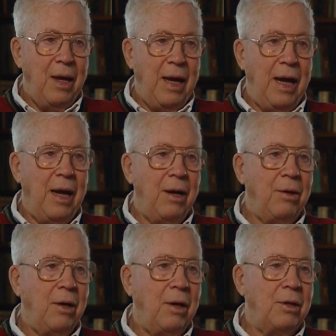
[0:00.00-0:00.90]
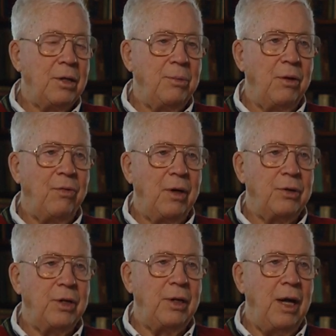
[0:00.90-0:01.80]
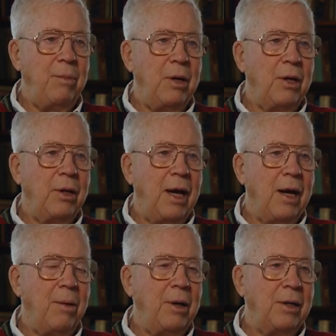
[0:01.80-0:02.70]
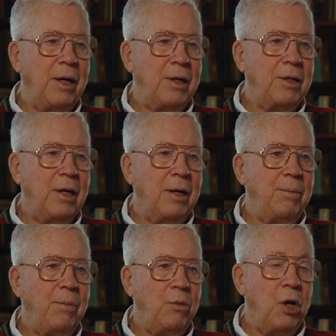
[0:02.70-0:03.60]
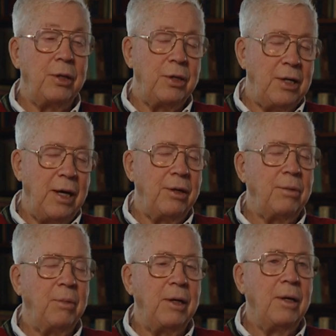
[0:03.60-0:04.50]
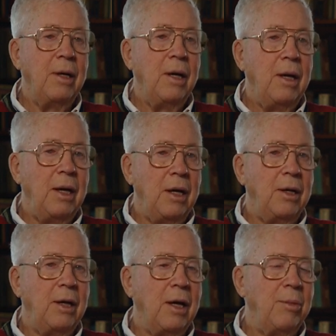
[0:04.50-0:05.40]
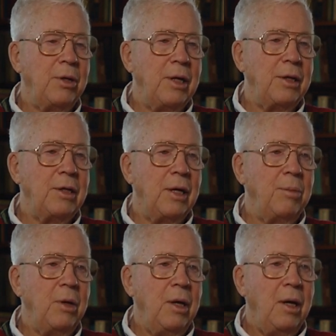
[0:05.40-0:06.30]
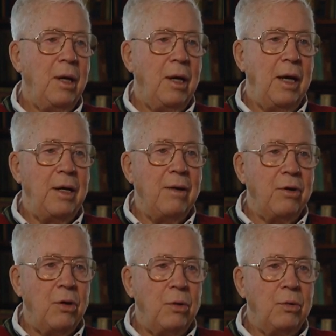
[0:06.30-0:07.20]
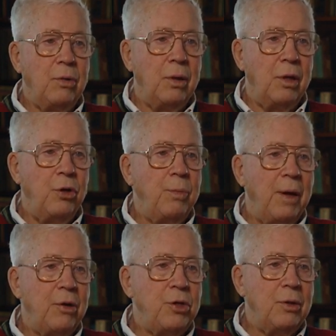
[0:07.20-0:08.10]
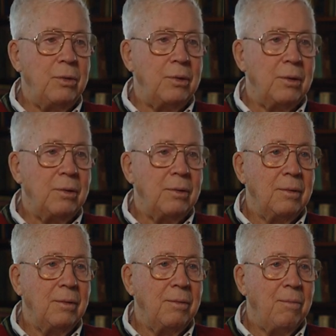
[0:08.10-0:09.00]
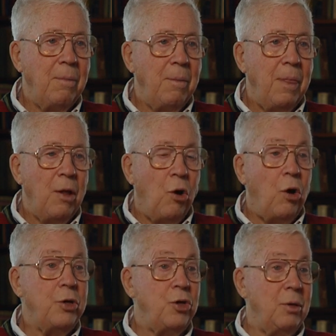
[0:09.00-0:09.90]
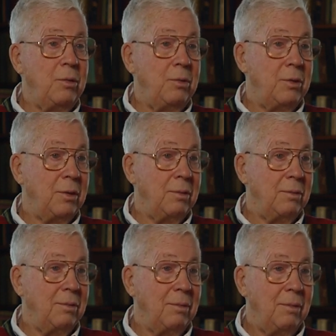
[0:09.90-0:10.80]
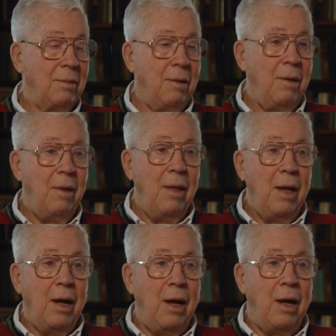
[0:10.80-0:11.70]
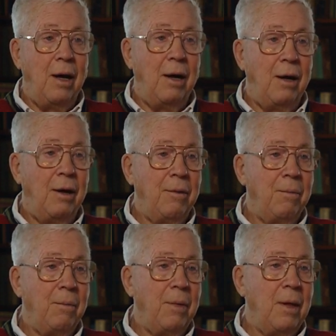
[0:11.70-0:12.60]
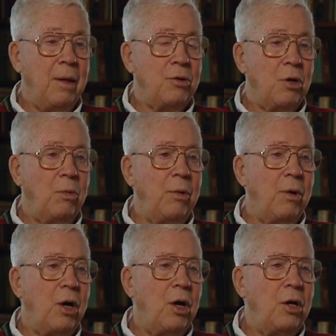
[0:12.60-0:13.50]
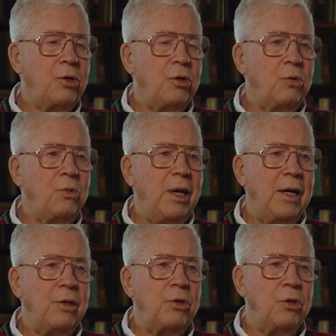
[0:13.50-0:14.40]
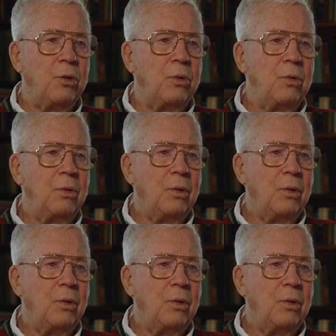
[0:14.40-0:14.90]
and some of the fellows that came into the Army at that time, not the 10th, but into the Army at that time, had never known a new pair of shoes or shoes. So we were all tuned into